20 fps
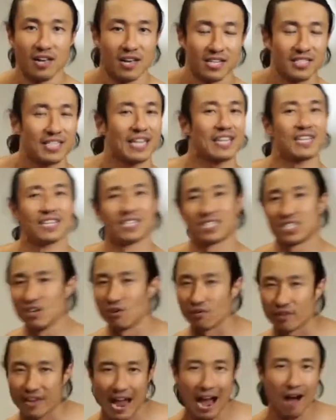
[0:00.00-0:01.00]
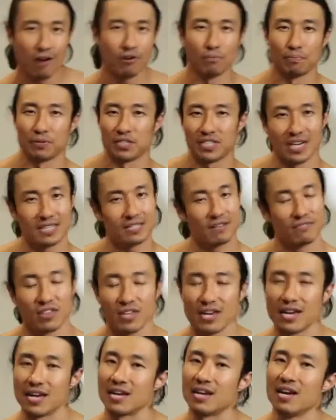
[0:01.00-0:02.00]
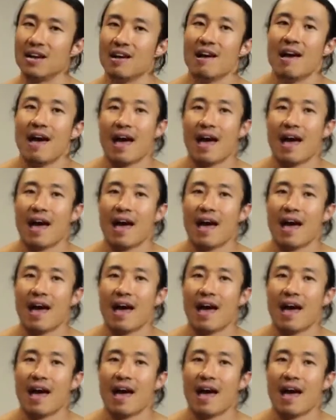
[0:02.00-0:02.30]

It's like this, counterproductive thing.